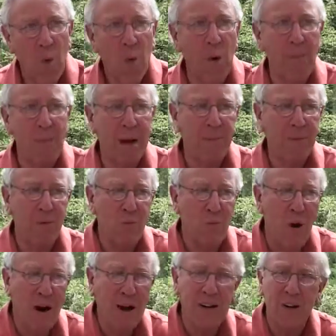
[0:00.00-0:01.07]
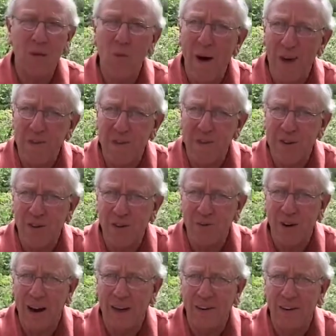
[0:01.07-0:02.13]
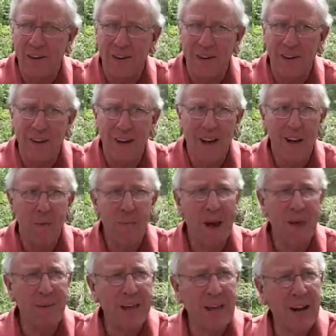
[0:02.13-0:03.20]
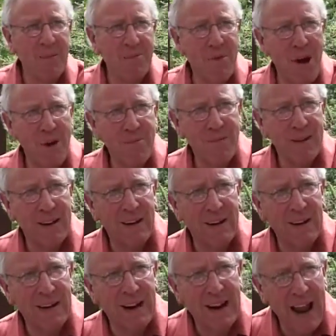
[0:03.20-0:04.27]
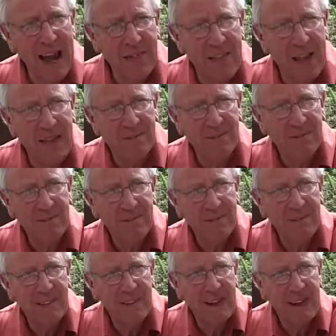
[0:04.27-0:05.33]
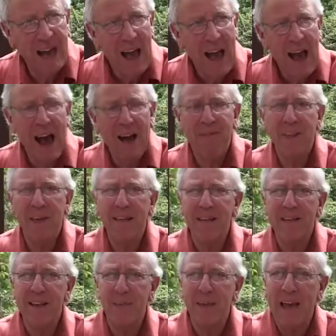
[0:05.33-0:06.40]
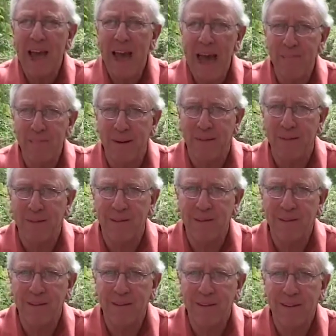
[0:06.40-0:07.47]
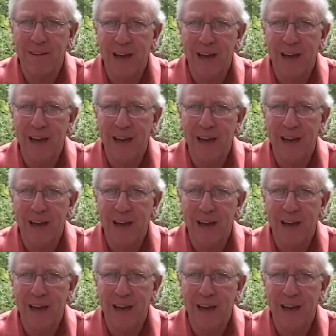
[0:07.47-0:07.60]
What may be right in one situation may be inappropriate in another. And then something happens.